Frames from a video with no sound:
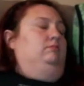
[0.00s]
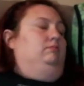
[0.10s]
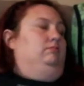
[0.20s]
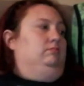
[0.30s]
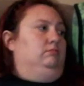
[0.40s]

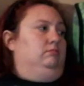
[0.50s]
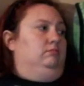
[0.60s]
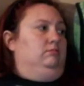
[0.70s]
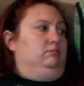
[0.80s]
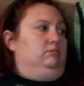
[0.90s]

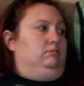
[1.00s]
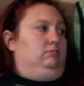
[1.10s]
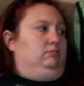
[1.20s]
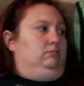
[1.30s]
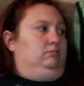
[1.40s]

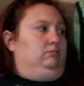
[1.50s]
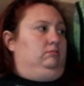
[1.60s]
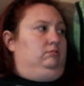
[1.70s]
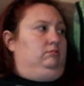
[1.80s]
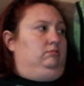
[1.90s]

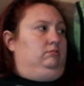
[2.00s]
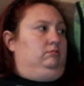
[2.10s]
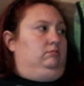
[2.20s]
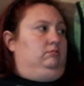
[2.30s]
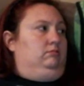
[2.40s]

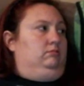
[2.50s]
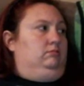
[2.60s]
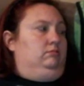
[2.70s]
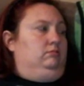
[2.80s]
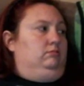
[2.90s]

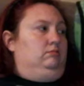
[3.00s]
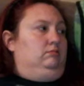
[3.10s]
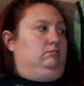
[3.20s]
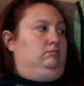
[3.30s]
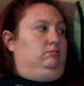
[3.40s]

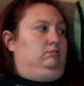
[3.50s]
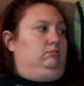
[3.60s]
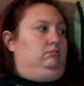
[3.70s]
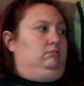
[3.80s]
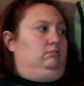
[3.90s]

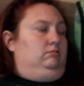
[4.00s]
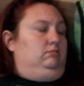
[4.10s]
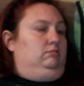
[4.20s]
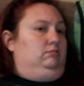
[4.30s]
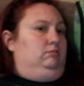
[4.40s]

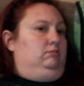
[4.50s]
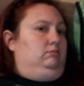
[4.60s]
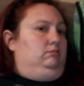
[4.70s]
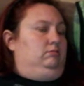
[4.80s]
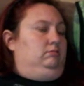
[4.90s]

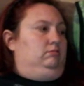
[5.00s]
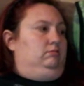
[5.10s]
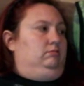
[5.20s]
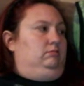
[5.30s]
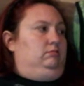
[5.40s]

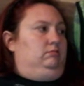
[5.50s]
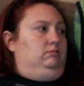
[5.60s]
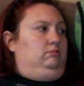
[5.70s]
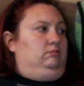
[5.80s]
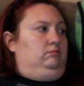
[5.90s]

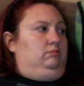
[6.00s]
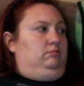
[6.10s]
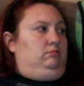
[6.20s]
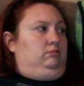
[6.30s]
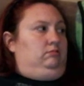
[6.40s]

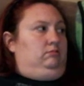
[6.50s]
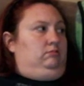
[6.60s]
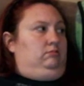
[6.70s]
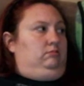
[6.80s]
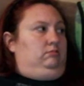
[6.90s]

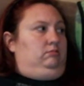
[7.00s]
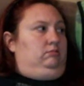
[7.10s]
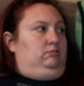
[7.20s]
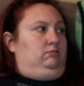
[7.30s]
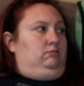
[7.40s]

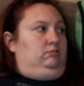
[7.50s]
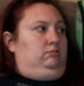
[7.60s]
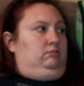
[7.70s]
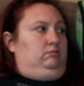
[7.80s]
(silent)